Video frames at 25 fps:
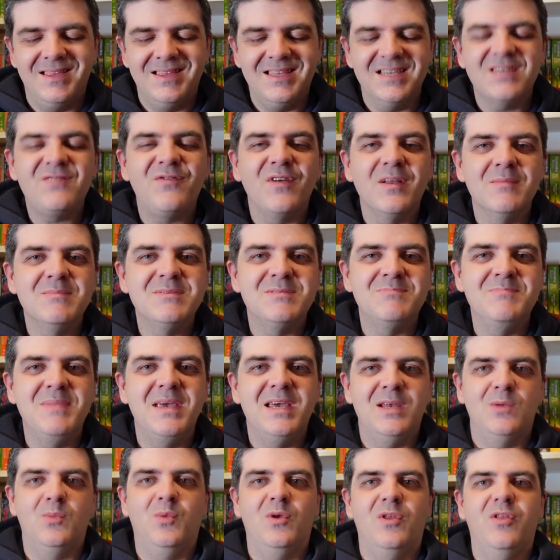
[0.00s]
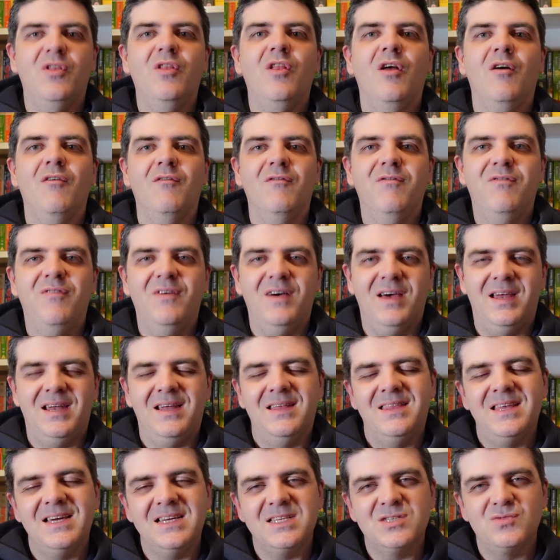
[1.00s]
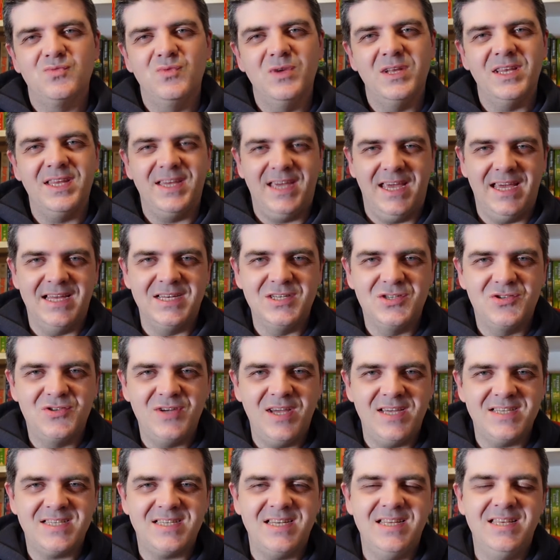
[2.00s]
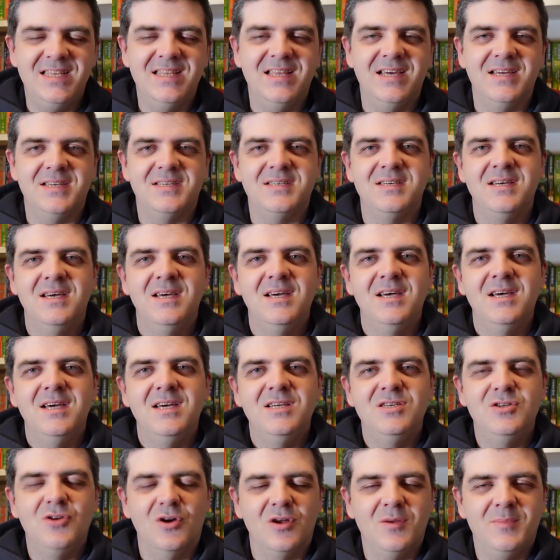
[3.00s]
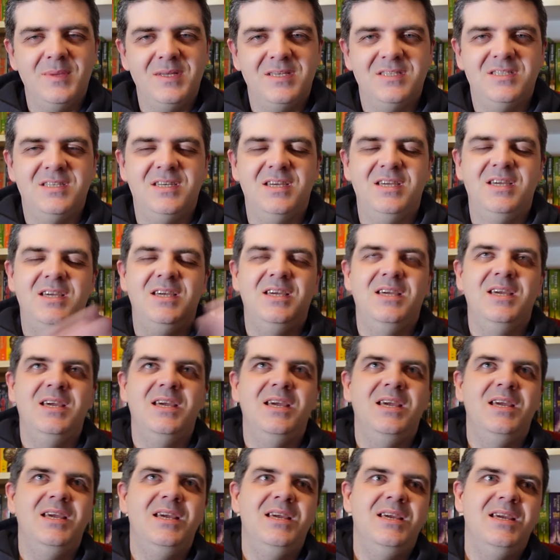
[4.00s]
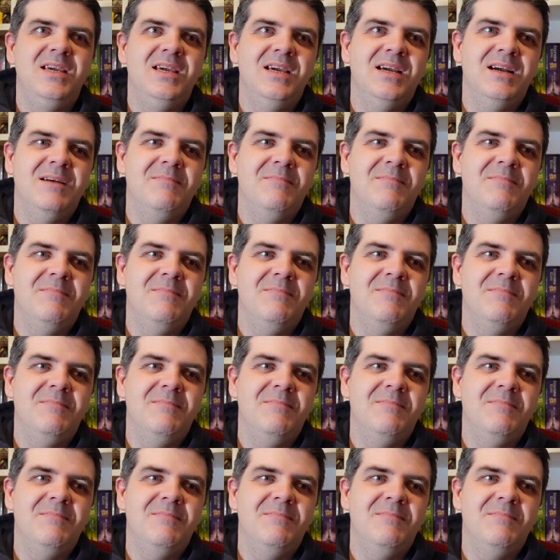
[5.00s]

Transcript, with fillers: This film is made with love, and I think it's really interesting that Don Ameche